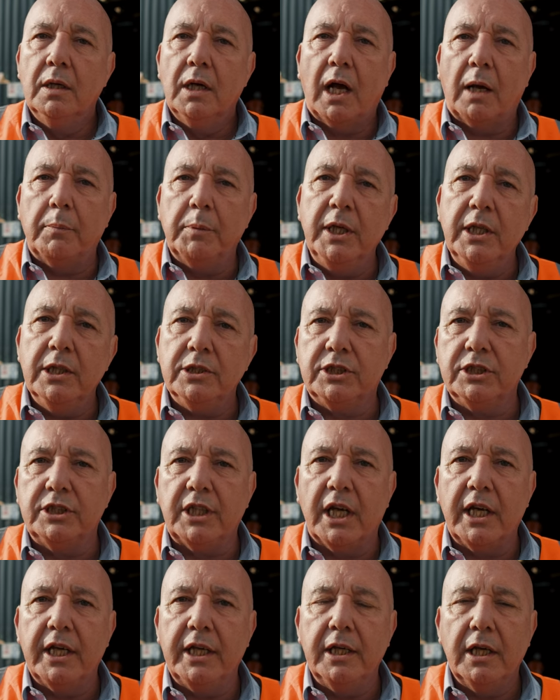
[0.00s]
I'm here
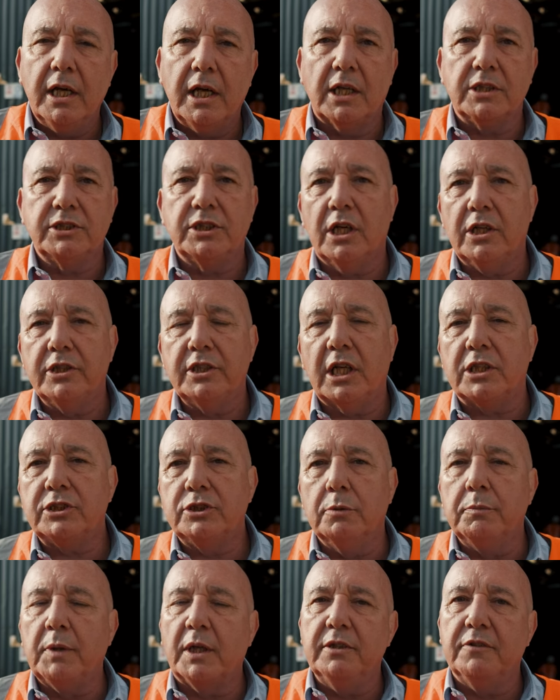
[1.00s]
today at our
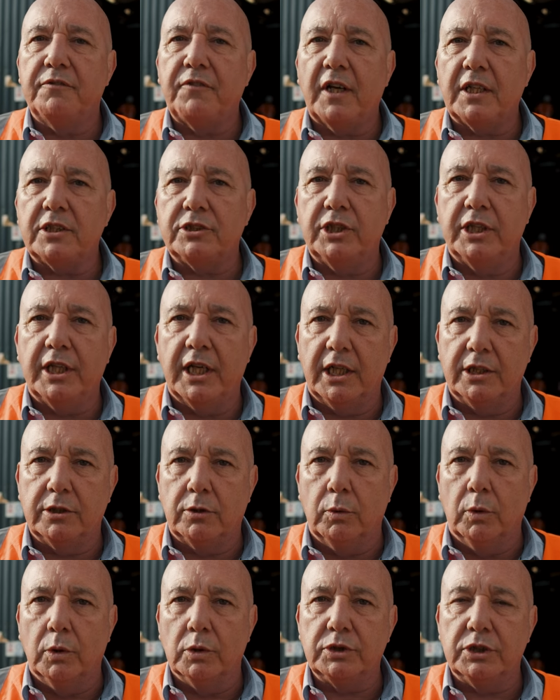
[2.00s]
National Manufacturing
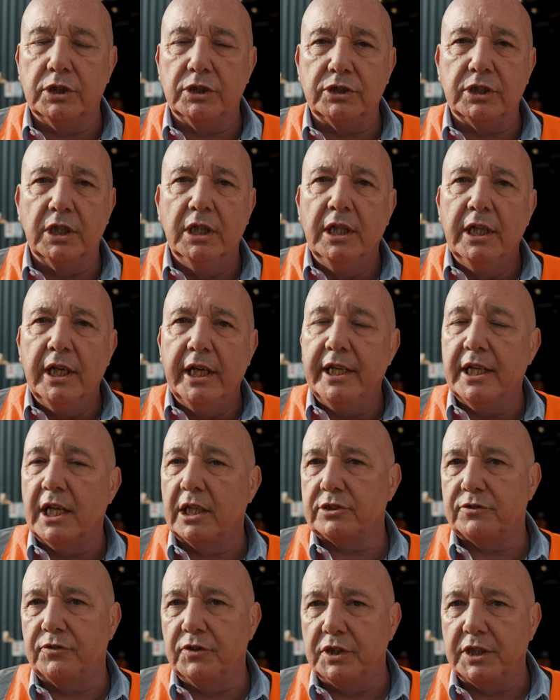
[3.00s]
Headquarters in
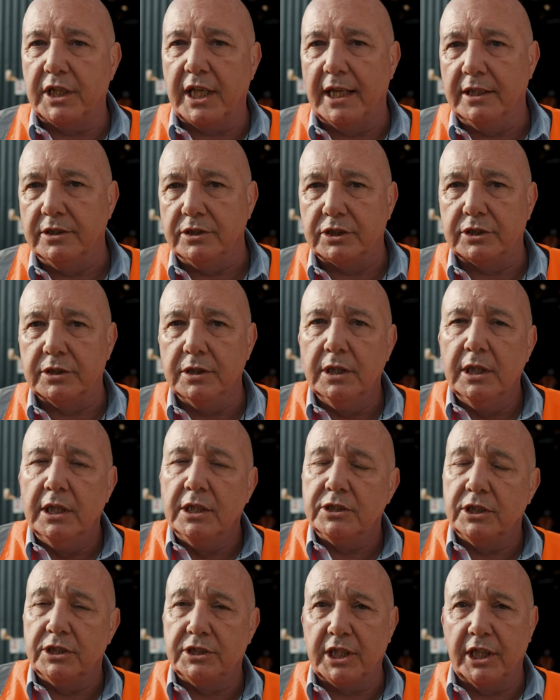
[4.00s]
Ashford, Kent,
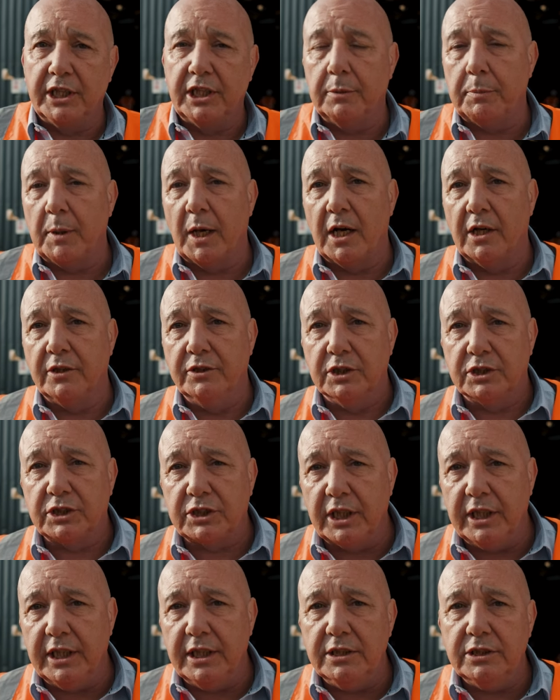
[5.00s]
to take you behind the
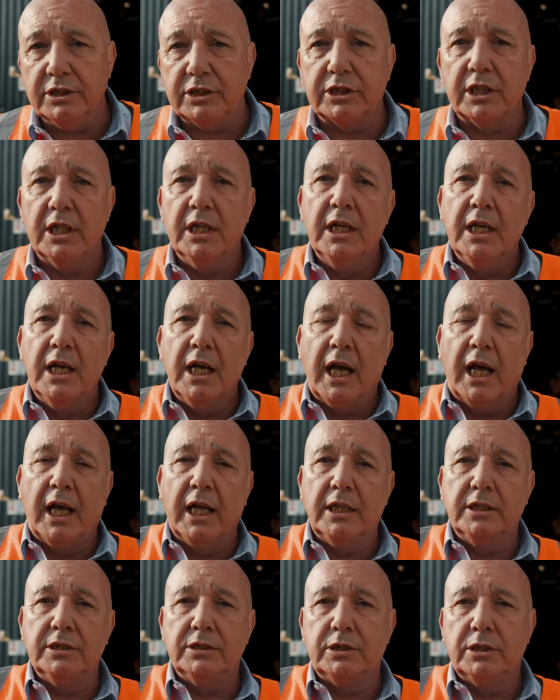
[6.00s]
scenes
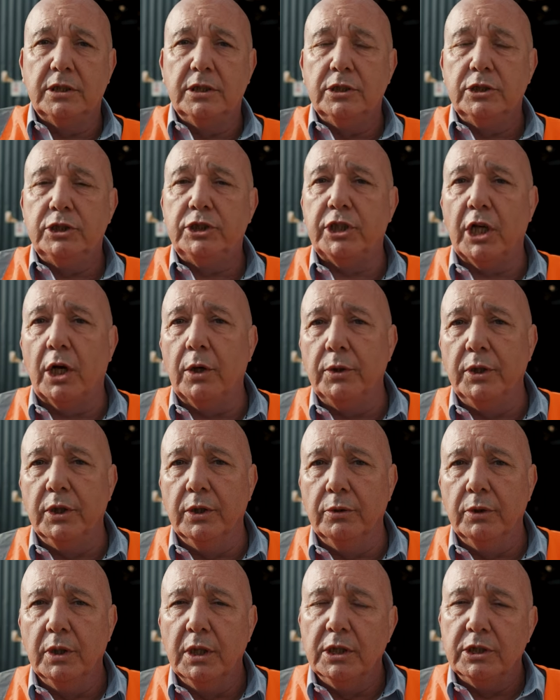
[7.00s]
and show
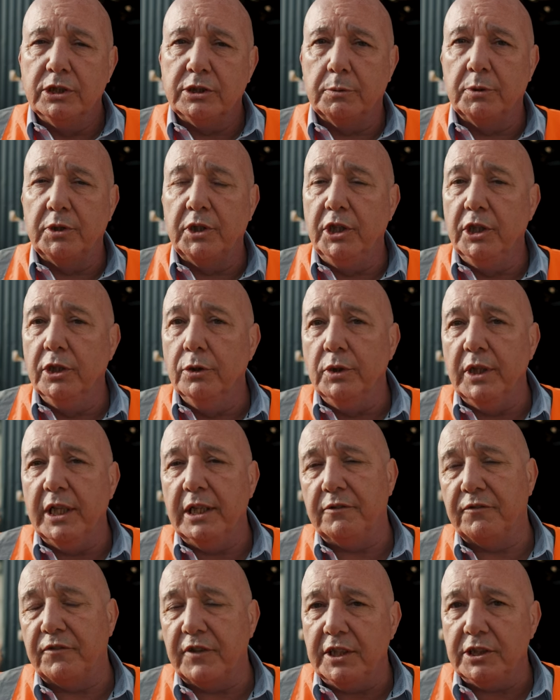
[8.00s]
you some of the unique
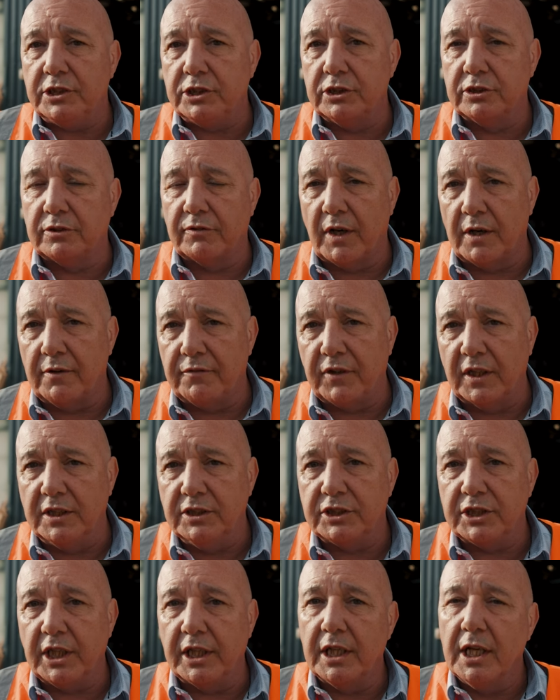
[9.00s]
features of our
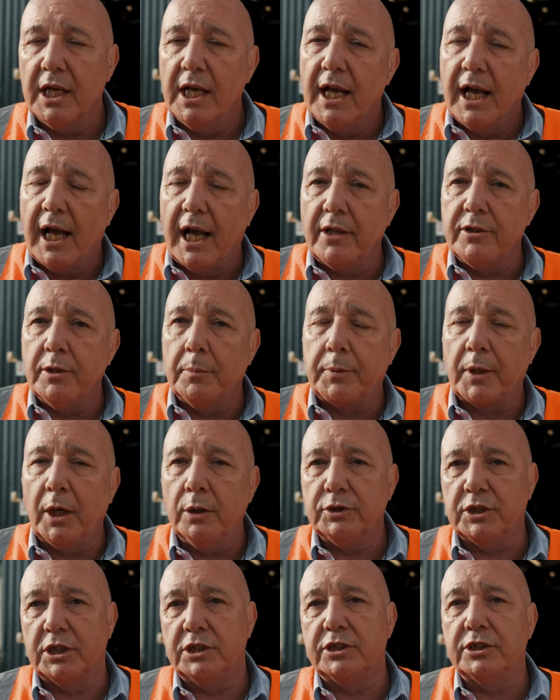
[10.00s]
fencing and the
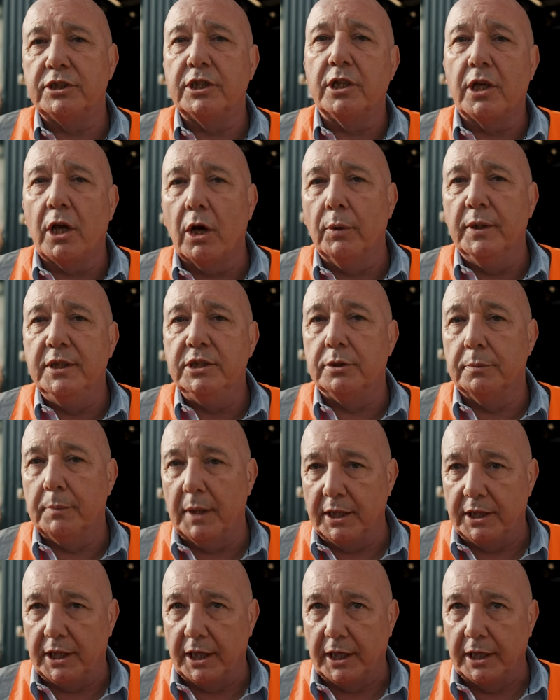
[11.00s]
processes that go into
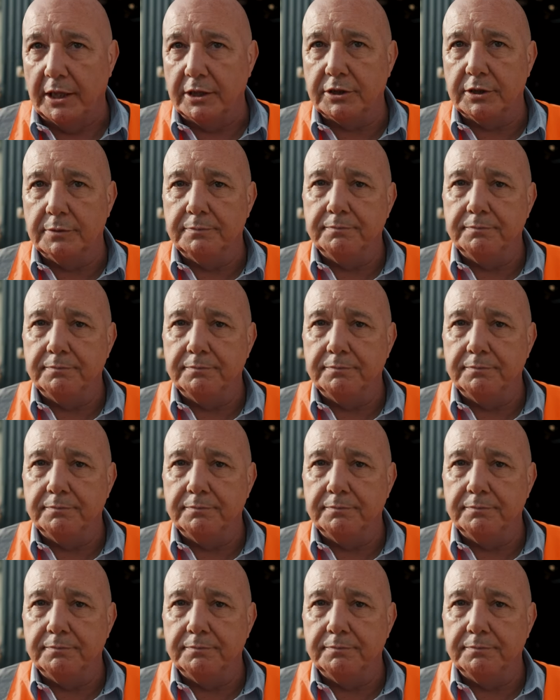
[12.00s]
making it.